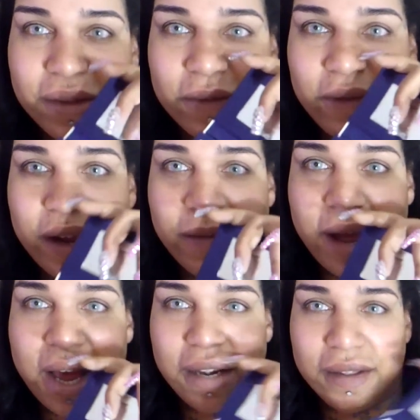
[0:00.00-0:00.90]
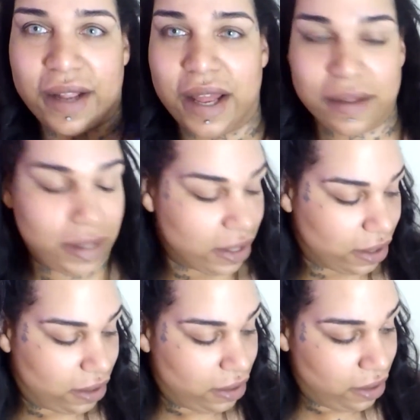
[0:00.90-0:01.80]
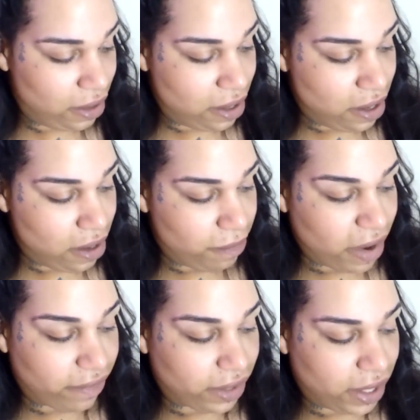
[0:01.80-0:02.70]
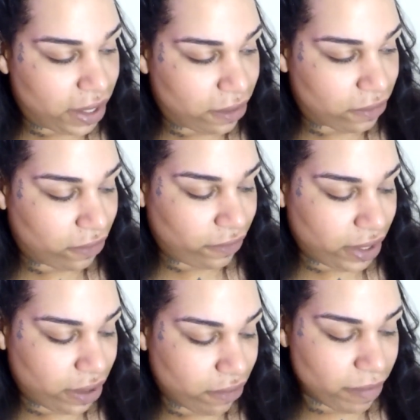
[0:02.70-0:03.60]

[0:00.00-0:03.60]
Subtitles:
from Anastasia Beverly Hills Riviera